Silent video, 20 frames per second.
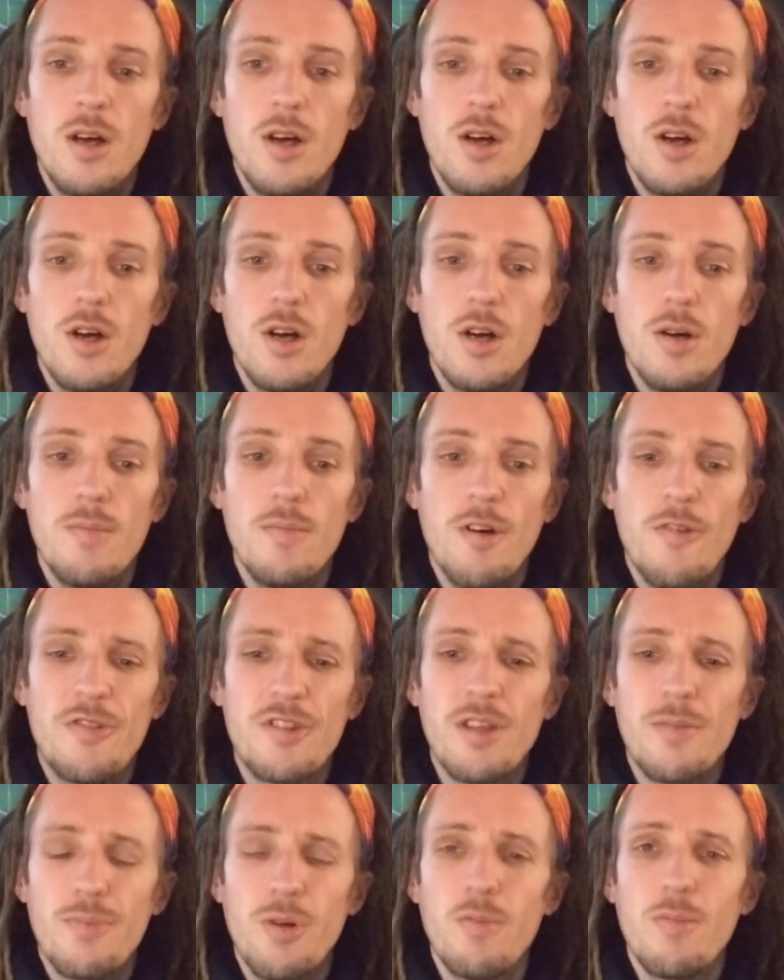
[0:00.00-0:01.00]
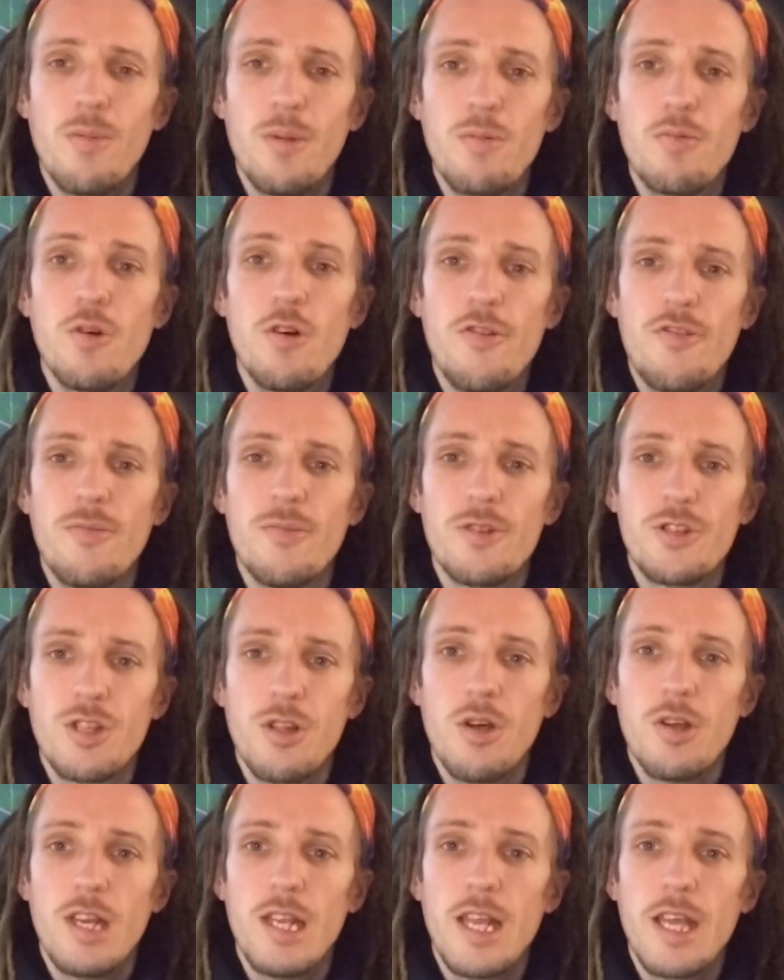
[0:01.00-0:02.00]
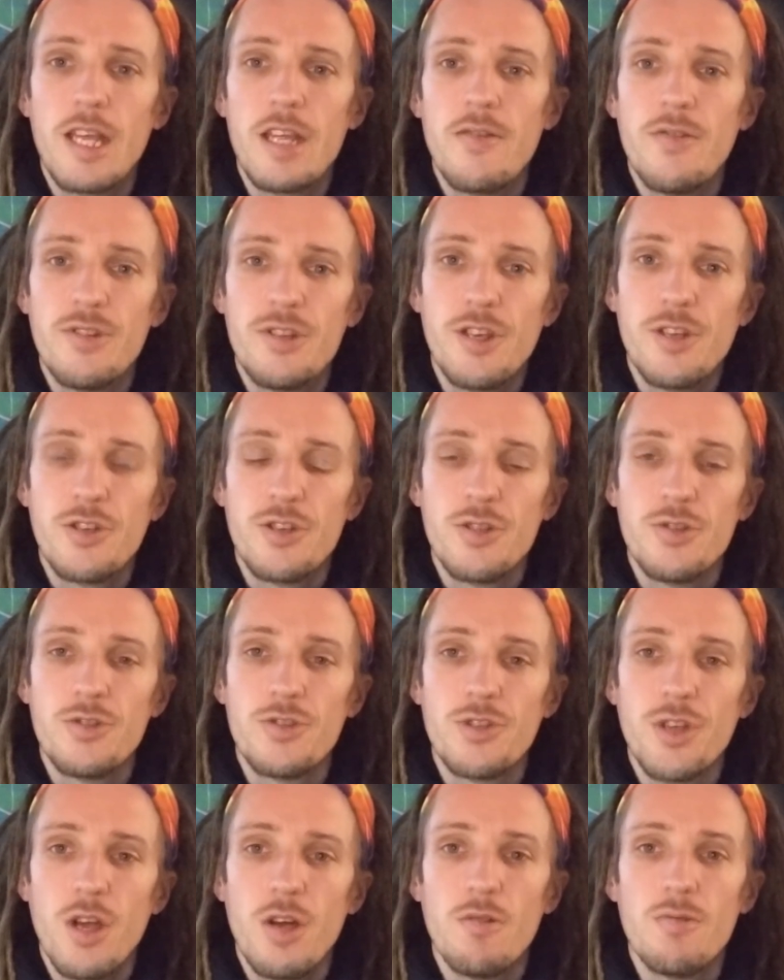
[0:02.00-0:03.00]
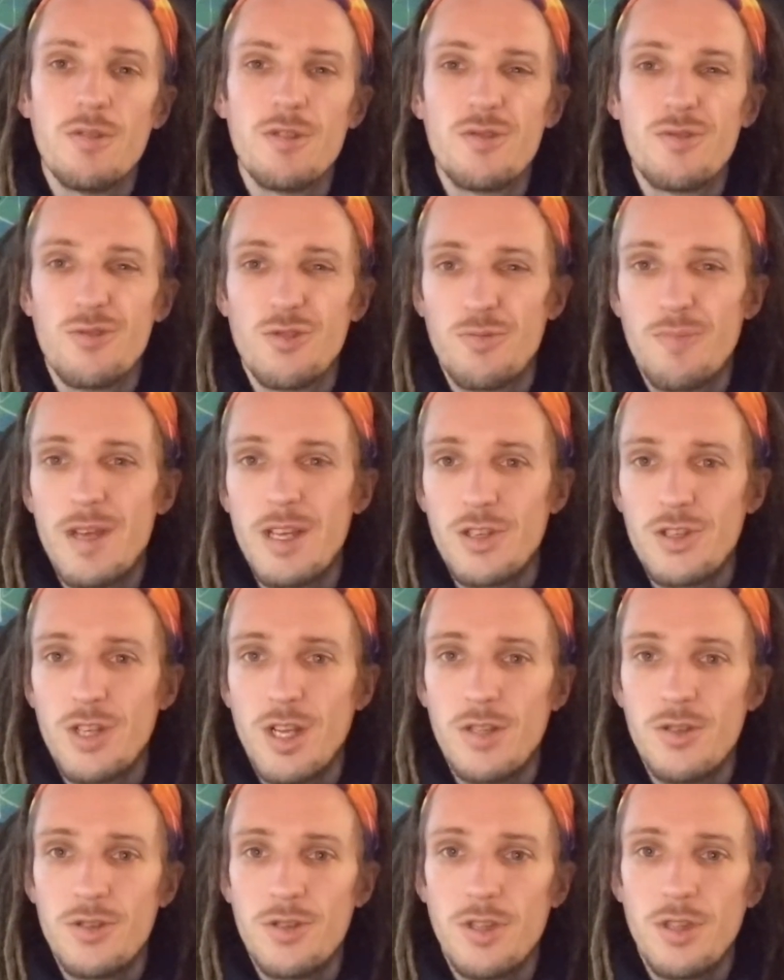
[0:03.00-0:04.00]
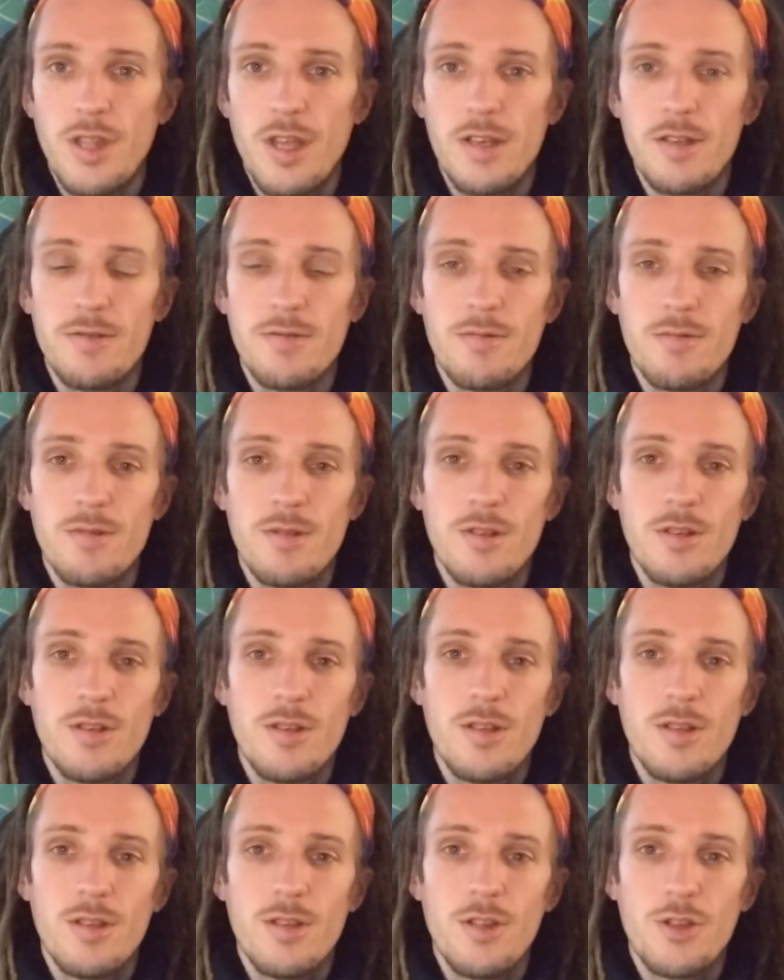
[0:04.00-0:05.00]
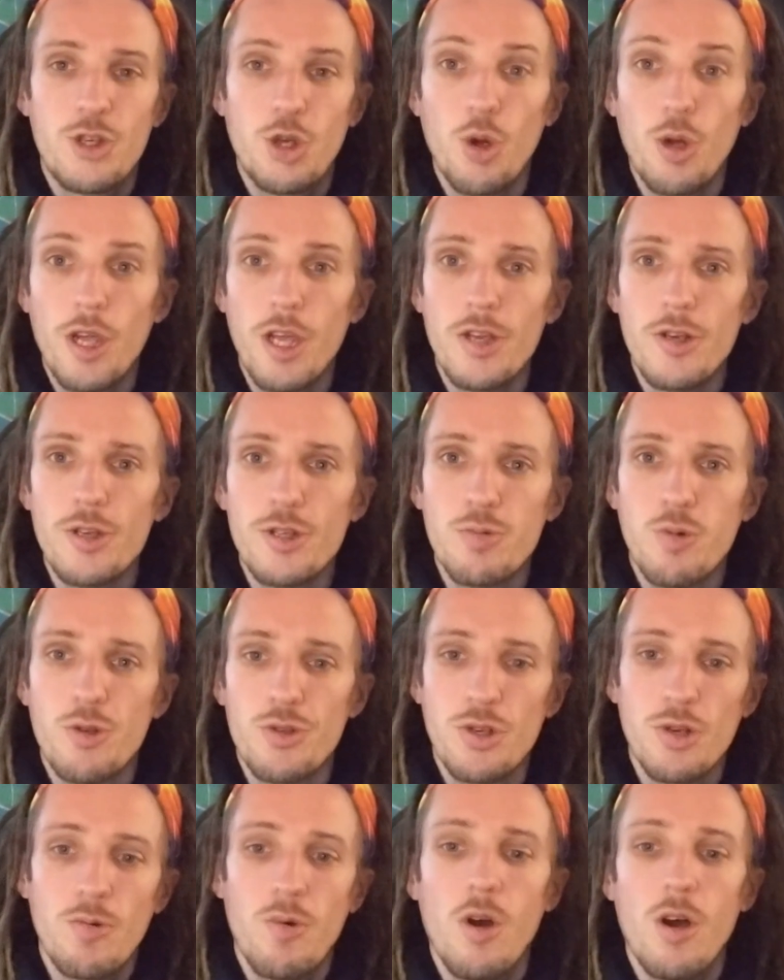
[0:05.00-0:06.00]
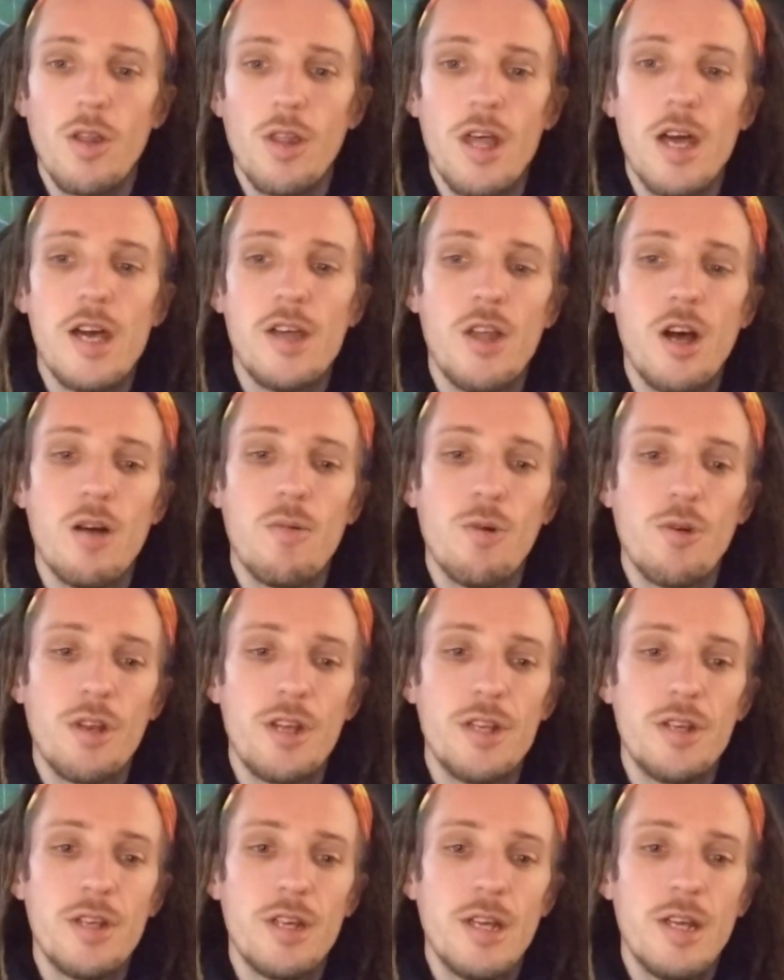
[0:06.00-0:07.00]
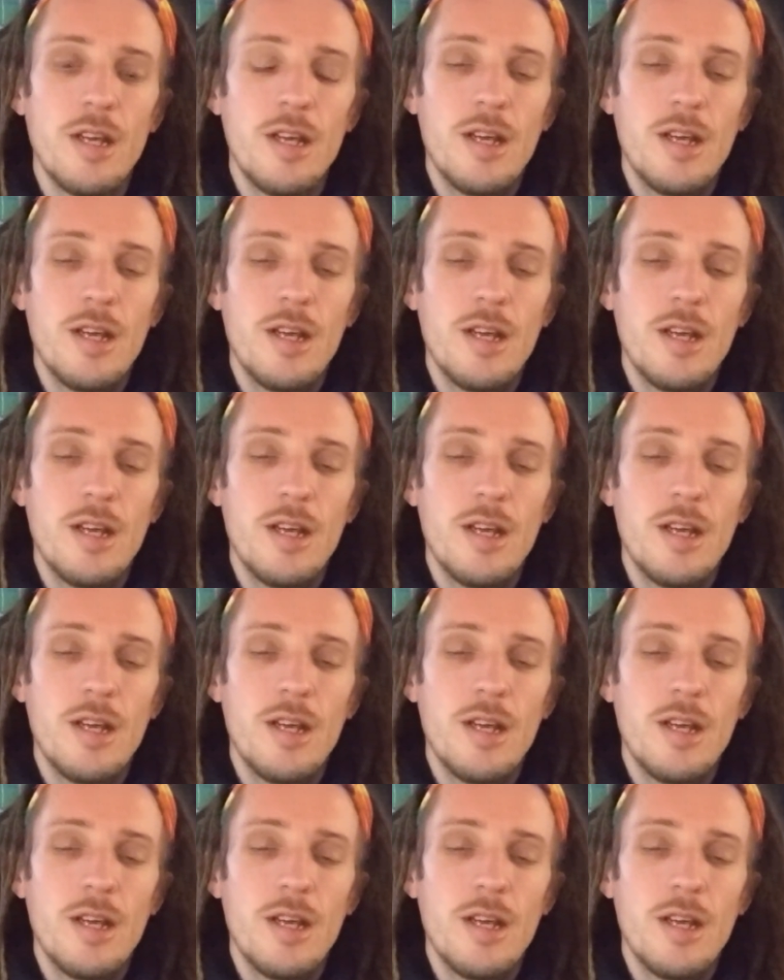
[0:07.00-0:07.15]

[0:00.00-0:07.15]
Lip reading: I think they probably were from a slightly later edition, so it does make sense that the chunkiness wasn't quite there that I wanted.